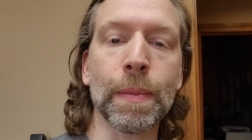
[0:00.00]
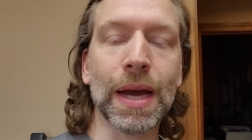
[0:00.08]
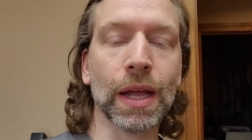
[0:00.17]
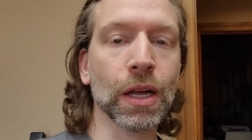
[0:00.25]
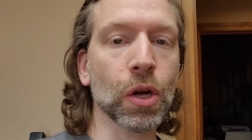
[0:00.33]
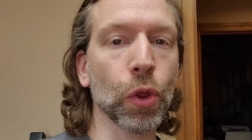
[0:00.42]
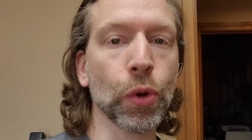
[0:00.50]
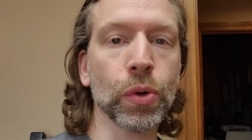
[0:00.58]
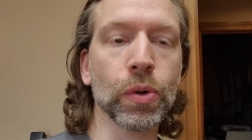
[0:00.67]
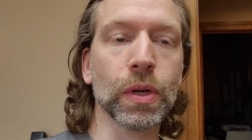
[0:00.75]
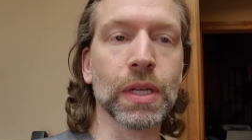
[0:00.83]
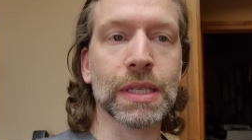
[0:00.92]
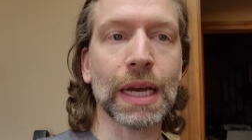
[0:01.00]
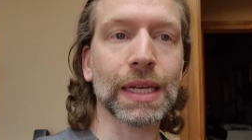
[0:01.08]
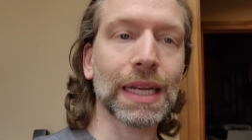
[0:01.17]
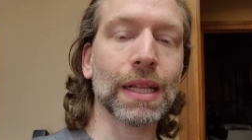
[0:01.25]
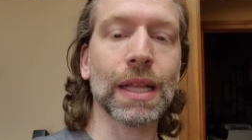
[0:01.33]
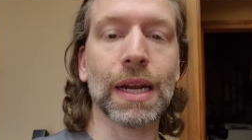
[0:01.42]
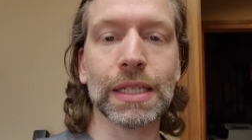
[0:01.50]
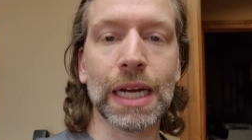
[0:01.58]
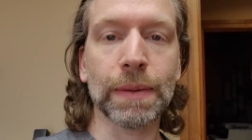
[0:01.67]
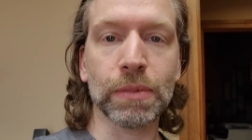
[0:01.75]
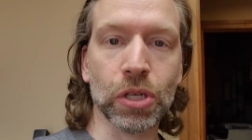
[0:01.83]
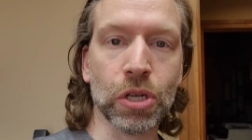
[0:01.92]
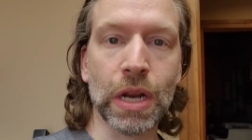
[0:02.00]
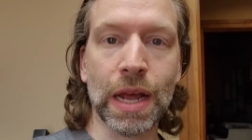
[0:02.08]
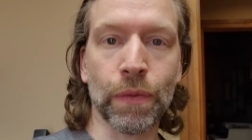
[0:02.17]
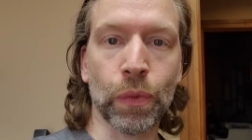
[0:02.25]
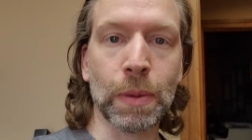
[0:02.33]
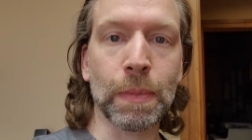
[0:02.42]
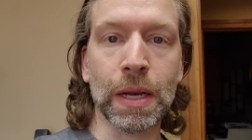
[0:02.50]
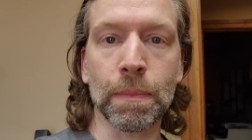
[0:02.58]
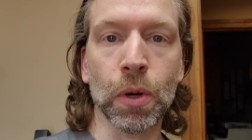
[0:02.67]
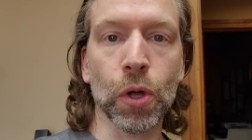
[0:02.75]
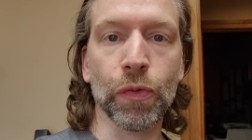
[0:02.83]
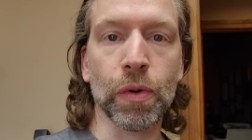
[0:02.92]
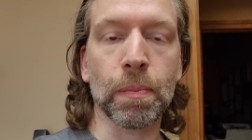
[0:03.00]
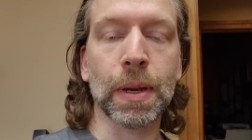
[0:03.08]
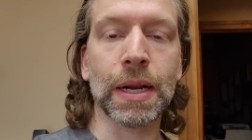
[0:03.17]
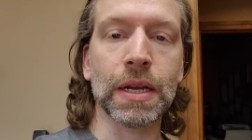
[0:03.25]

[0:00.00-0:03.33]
I'm not going to go through, it's not going to take a lot of time repeating both of them,